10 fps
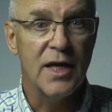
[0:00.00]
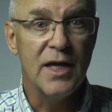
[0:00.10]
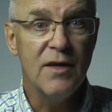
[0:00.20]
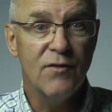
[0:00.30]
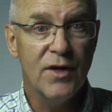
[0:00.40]

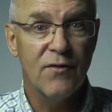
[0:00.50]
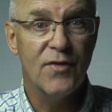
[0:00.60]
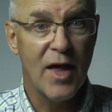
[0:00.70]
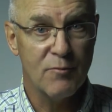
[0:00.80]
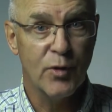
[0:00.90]
even if
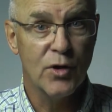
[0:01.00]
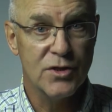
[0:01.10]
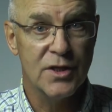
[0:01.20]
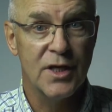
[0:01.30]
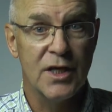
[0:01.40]
that
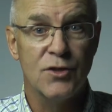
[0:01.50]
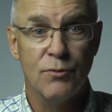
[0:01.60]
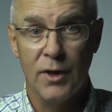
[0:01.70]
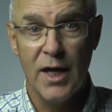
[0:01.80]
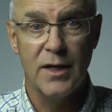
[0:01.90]
person is
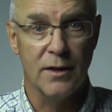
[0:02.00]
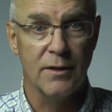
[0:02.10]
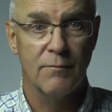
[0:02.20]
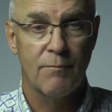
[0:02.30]
related.